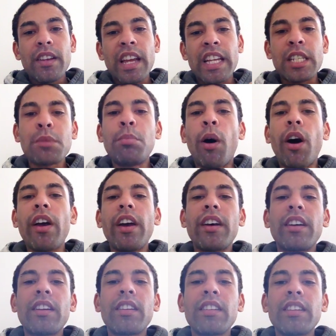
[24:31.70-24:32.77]

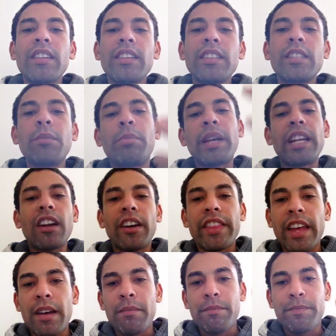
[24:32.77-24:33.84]
aspire to be like
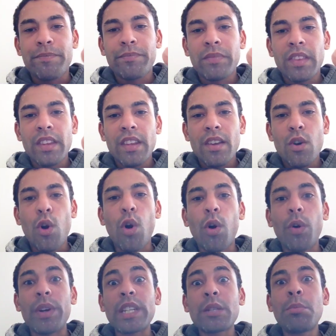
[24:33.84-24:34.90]
them,
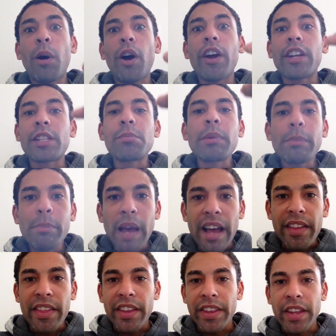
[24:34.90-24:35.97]
or aspire to be
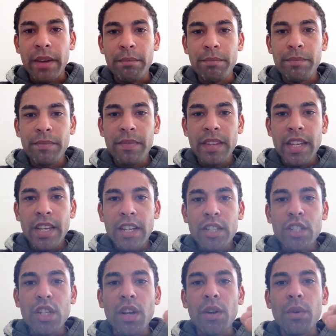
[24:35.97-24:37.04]
better than them.
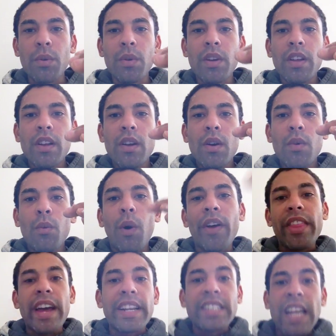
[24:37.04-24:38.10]
So what
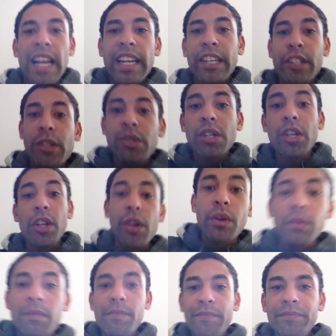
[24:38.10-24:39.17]
they're telling you to
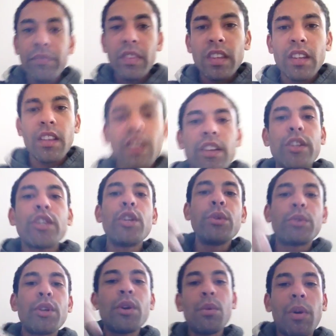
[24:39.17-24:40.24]
do, you
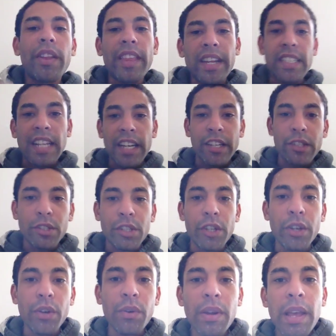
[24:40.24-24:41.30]
do what they're telling you to
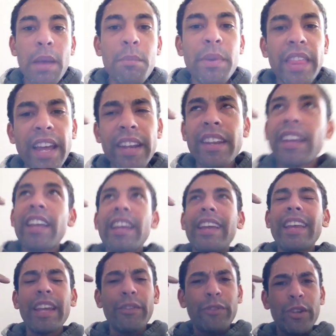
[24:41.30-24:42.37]
do. But then
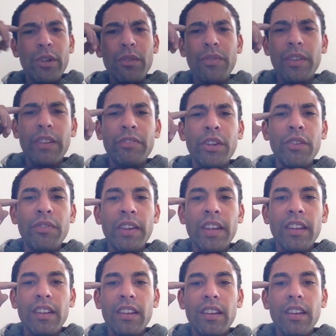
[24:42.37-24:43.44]
if you
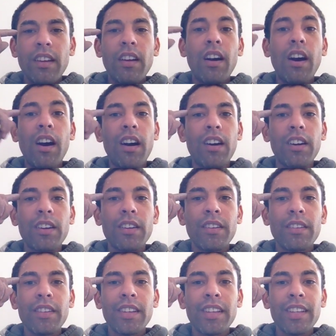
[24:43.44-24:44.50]
think,
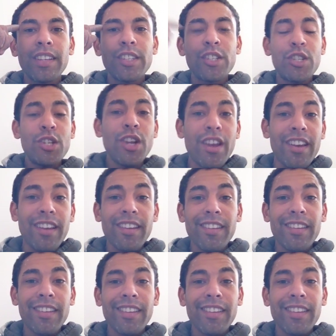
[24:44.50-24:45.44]
shit,